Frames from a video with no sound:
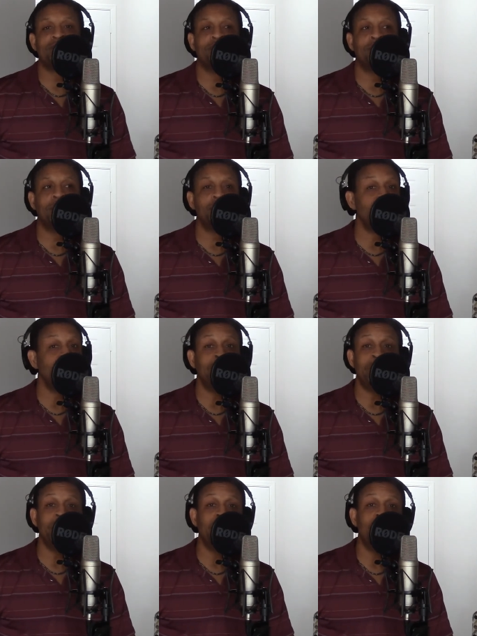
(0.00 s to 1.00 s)
She didn't let
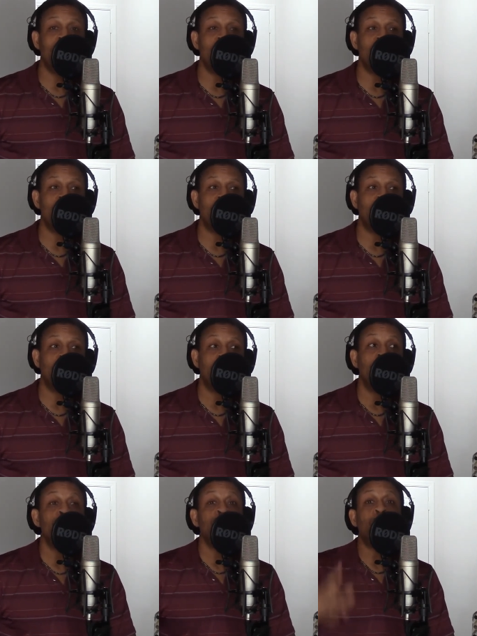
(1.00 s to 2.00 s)
me go.
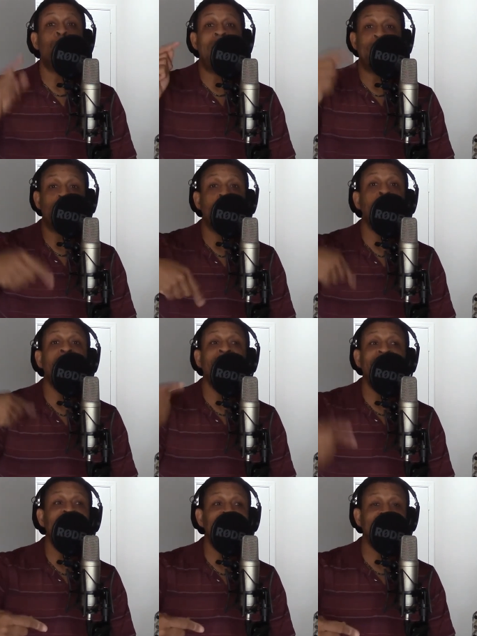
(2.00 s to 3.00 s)
So I
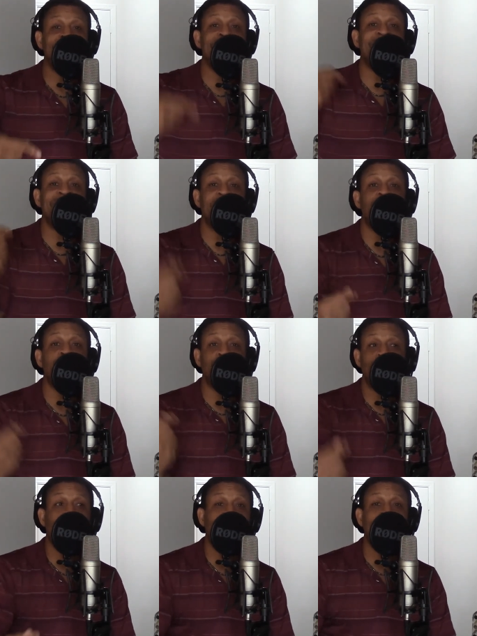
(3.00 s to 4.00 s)
repeated the 7th
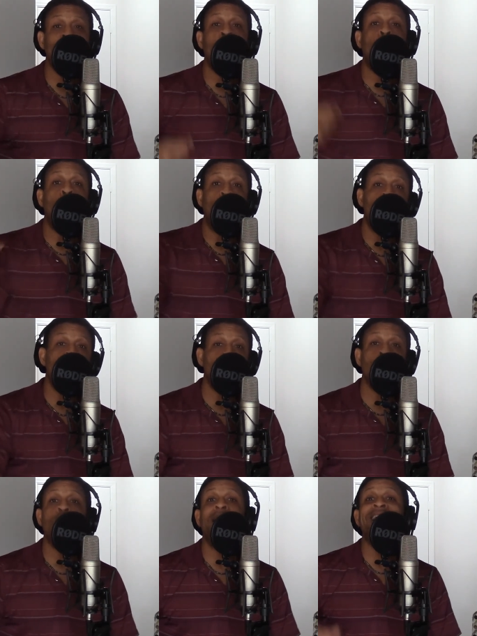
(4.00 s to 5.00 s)
grade over
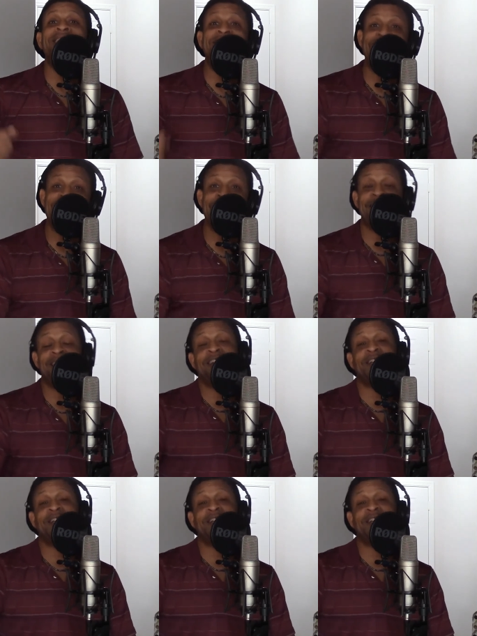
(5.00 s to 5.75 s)
again.